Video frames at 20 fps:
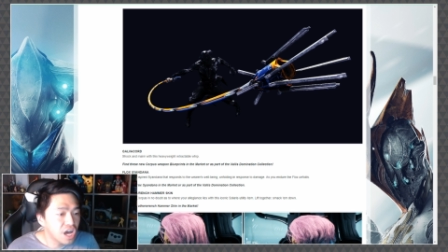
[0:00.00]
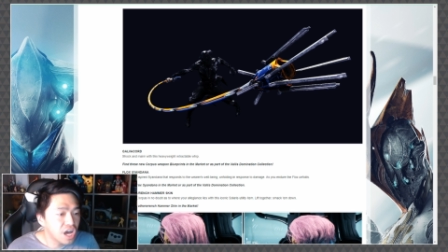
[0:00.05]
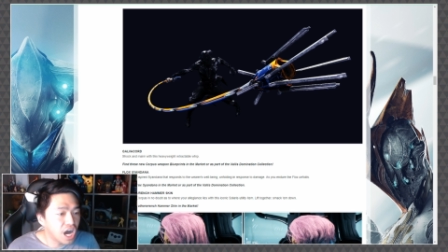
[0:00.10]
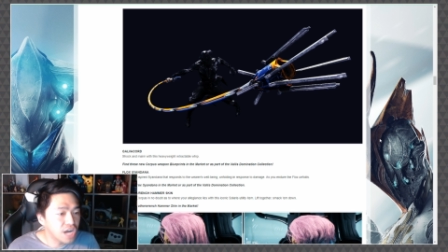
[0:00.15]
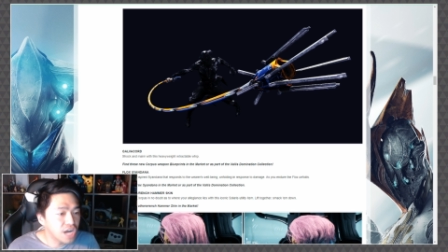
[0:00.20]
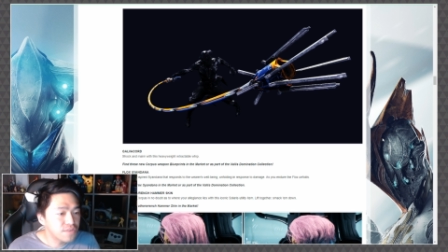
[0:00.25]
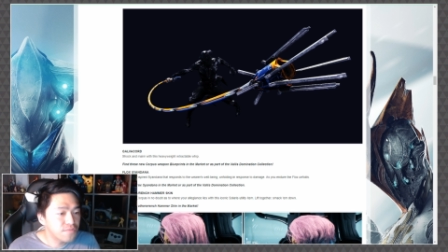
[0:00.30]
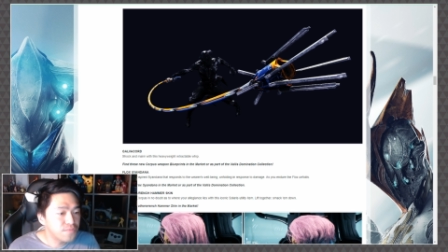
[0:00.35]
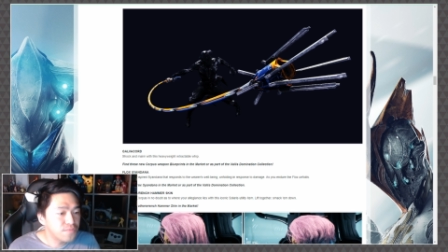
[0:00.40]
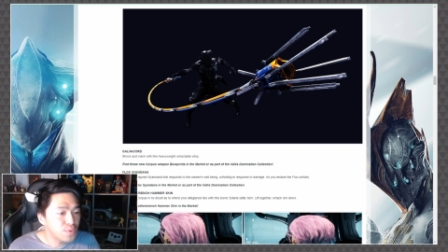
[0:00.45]

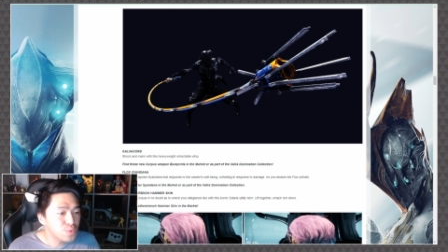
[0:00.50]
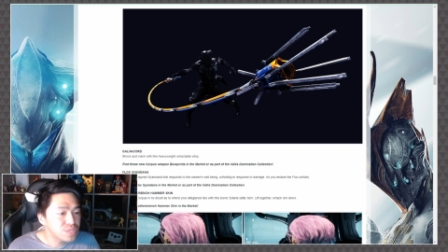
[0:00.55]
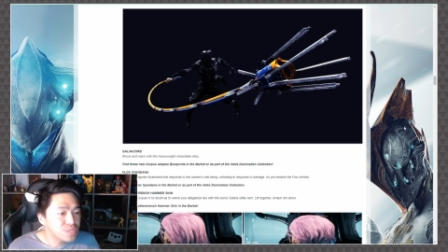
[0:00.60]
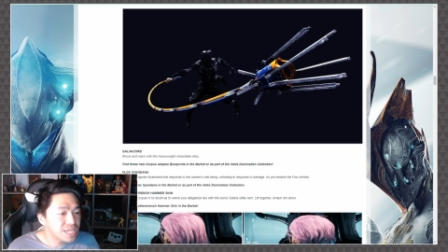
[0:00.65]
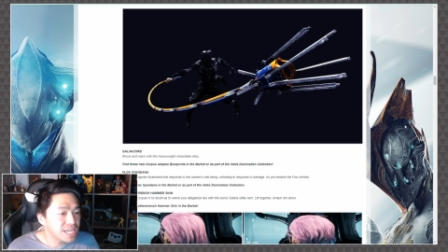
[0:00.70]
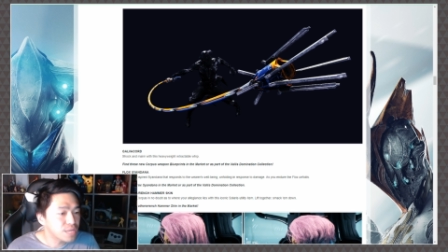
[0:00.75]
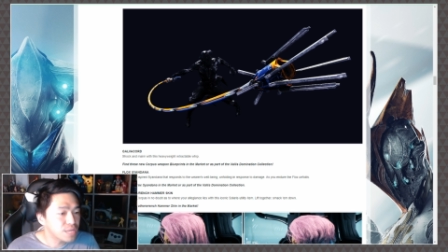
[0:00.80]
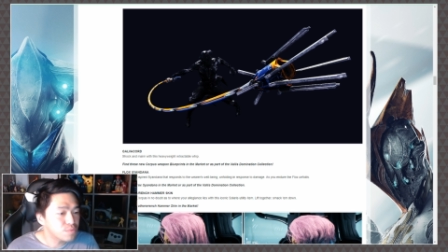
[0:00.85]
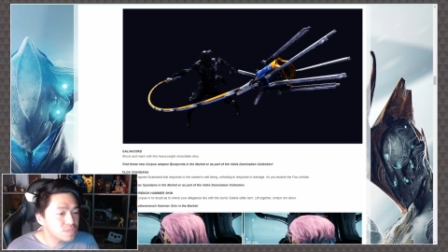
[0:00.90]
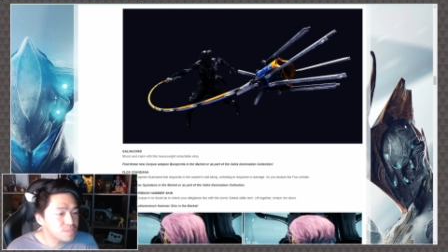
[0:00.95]

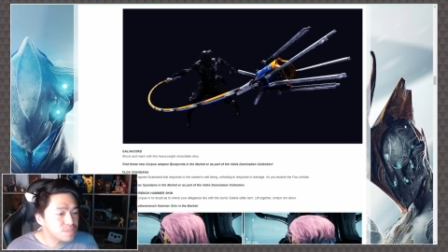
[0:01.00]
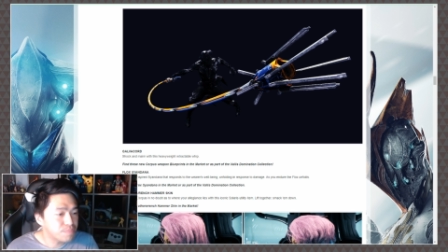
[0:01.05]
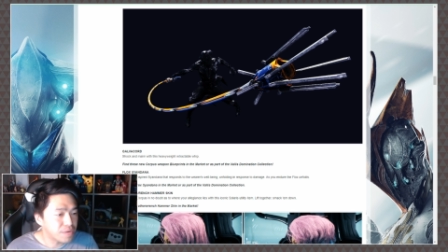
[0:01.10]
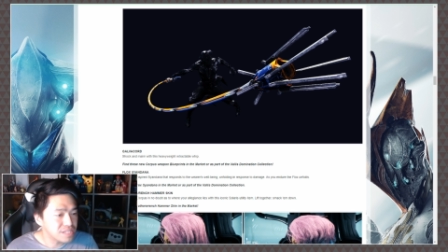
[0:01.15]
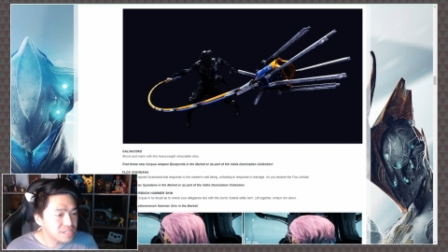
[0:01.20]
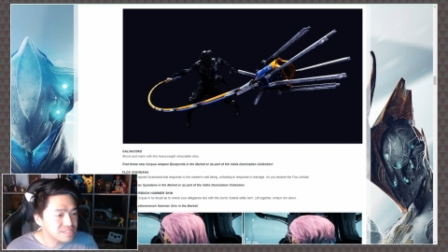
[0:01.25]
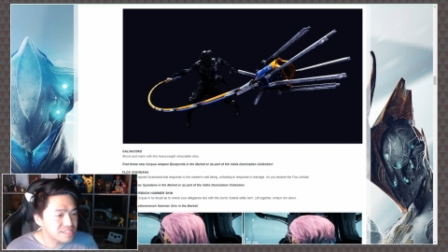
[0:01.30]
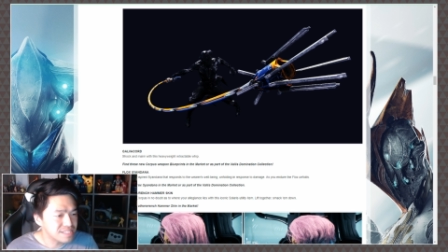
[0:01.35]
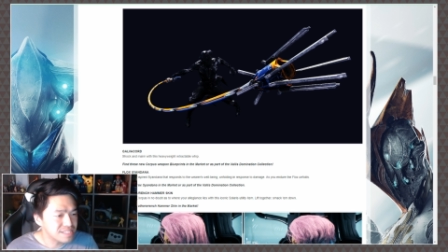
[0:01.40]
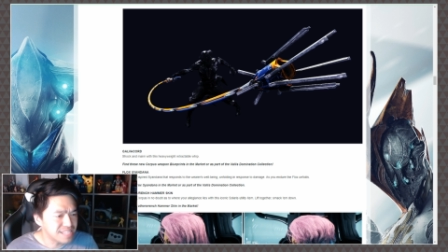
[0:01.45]
unfolding in
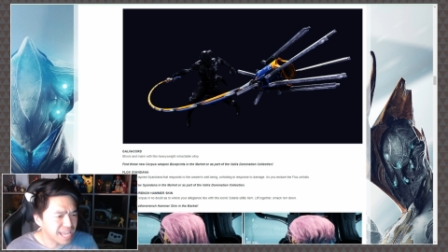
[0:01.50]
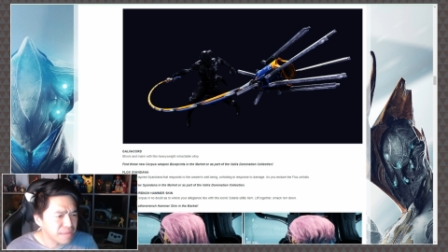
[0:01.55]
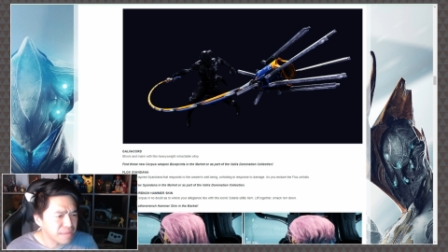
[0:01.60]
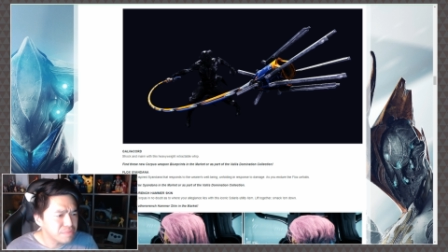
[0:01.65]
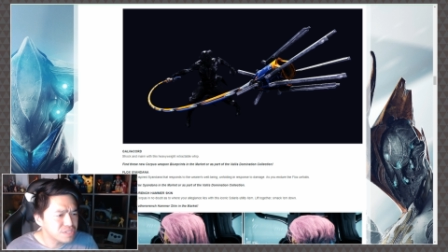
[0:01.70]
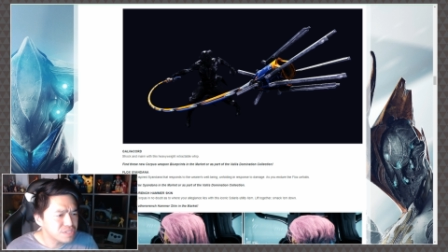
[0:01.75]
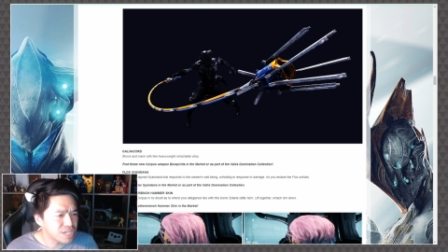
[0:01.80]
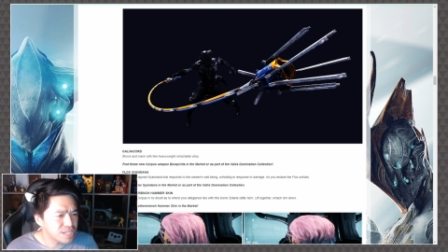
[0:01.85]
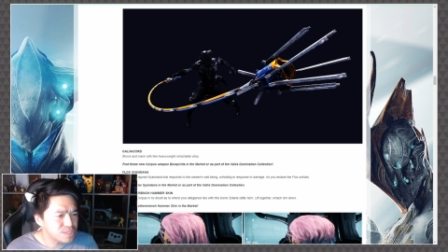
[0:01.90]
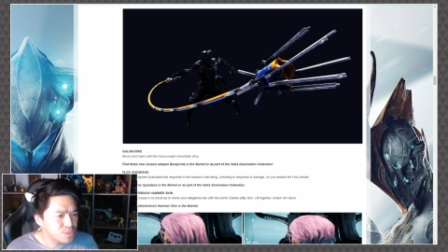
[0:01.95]
response to
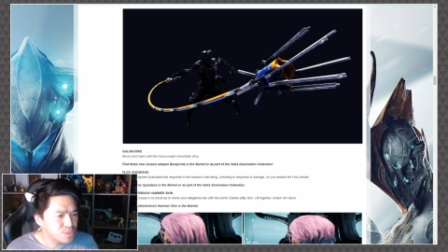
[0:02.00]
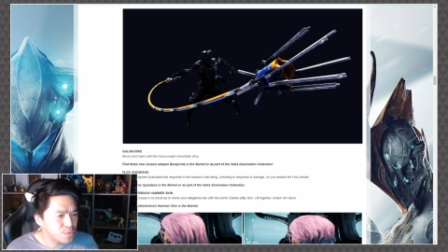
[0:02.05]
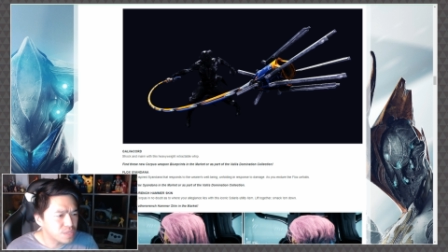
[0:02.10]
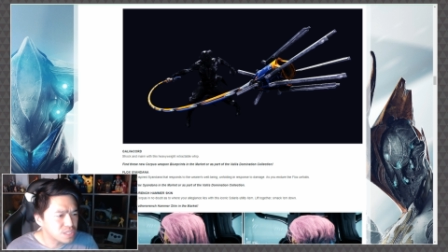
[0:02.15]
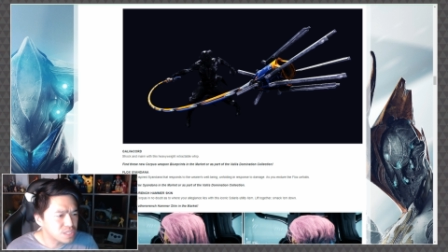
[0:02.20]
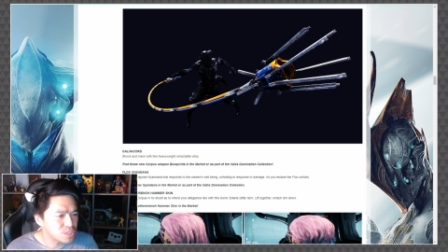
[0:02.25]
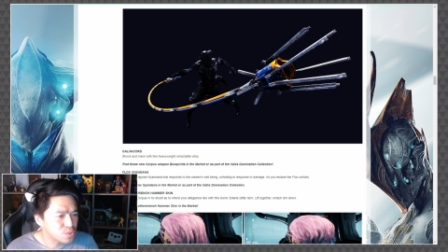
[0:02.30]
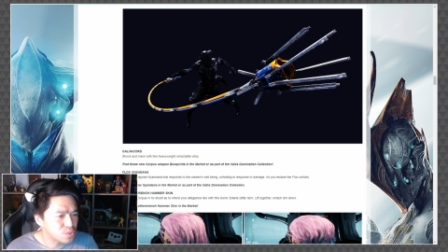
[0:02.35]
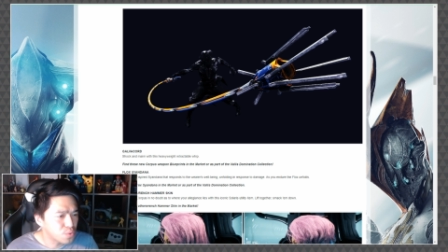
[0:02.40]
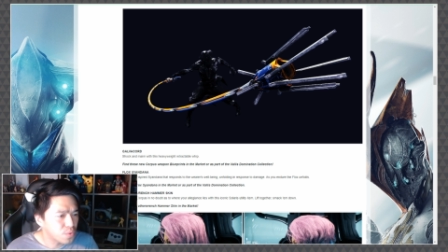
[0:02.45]
damage as you
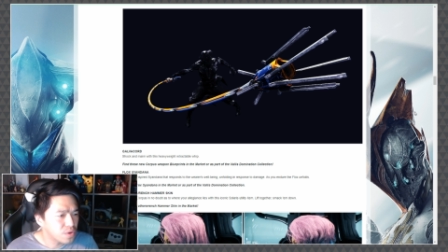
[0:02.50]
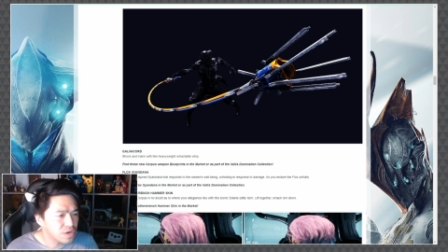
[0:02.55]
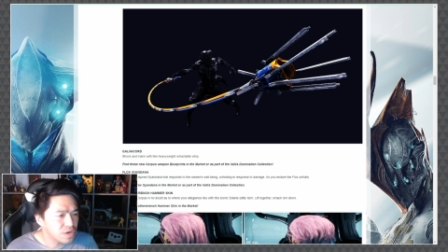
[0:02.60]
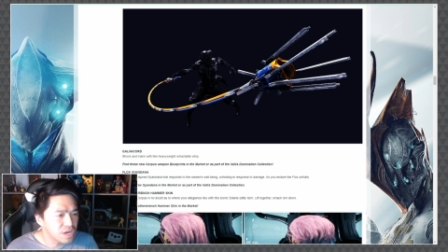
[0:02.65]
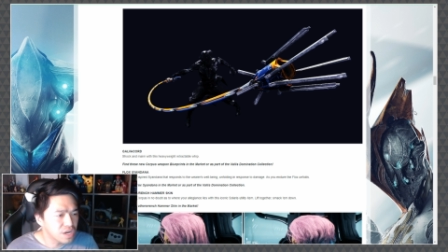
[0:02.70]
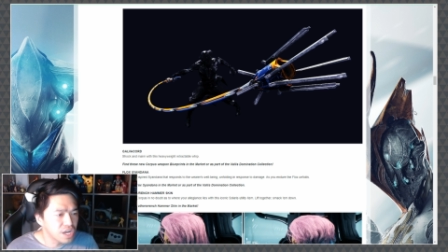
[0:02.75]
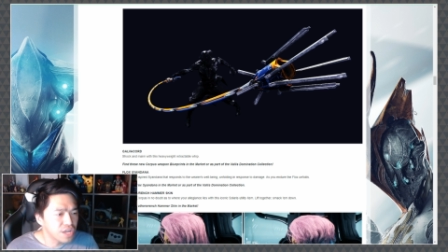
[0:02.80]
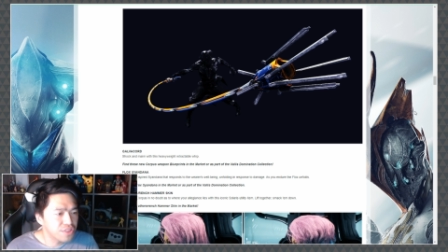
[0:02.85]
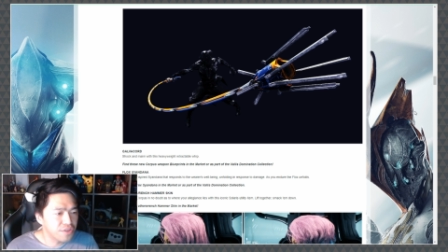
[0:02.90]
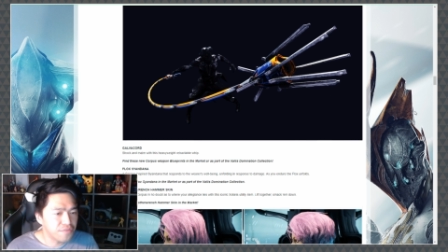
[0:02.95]

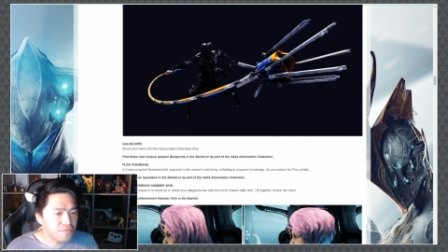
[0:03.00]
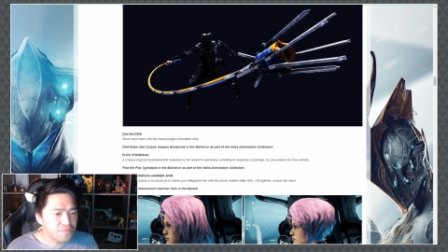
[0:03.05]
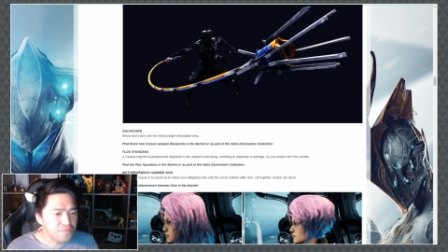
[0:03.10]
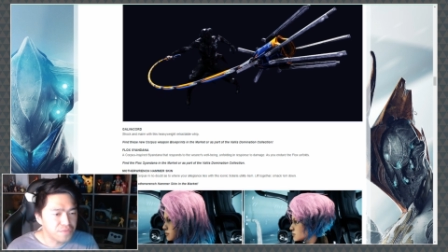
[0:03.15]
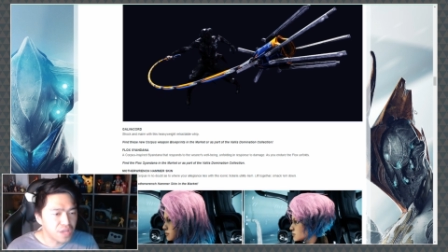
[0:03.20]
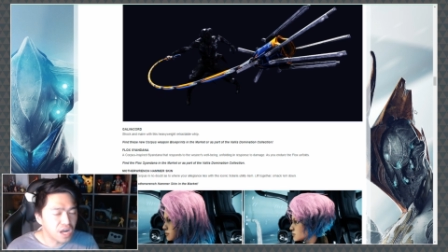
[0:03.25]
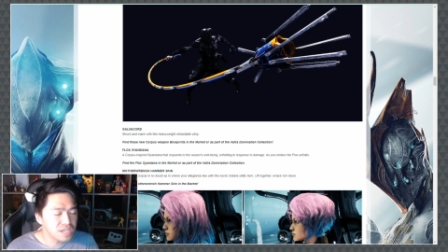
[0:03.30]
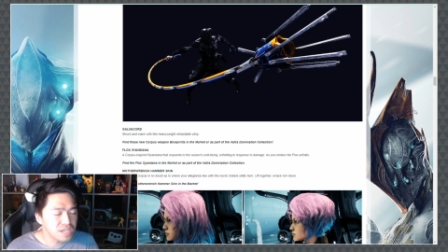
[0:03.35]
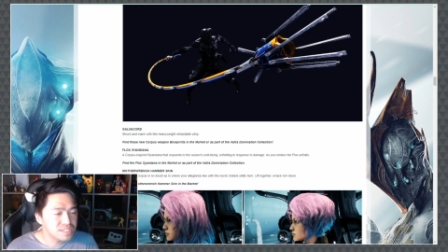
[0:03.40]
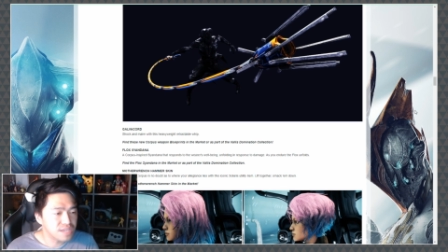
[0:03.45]
endure the
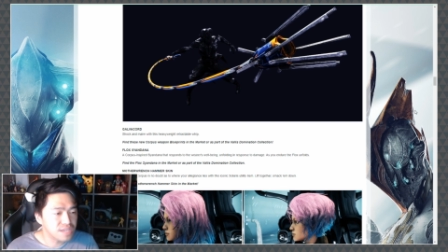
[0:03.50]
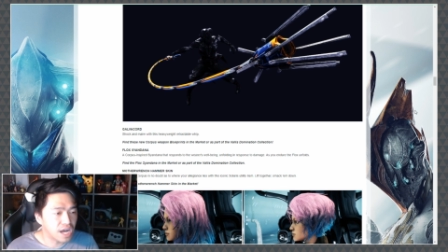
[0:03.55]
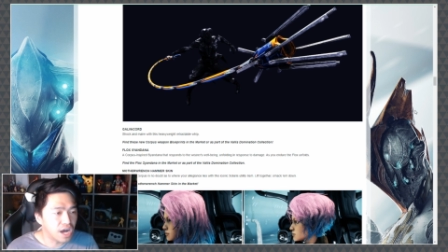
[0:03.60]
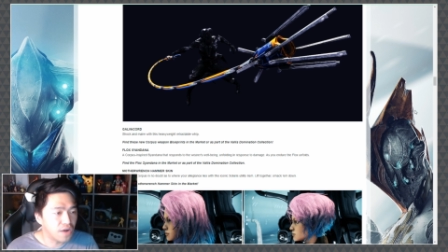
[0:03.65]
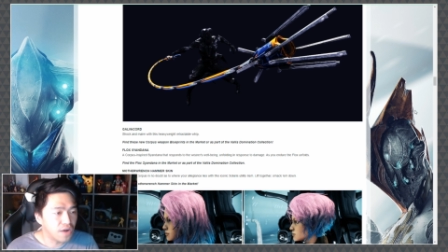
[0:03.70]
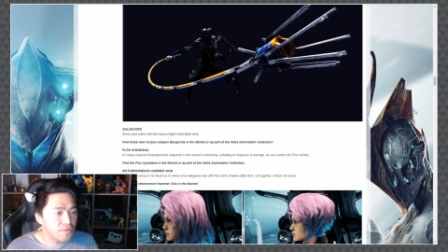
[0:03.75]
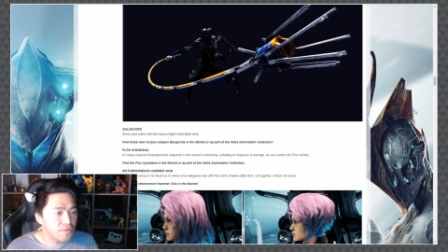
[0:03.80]
Flock's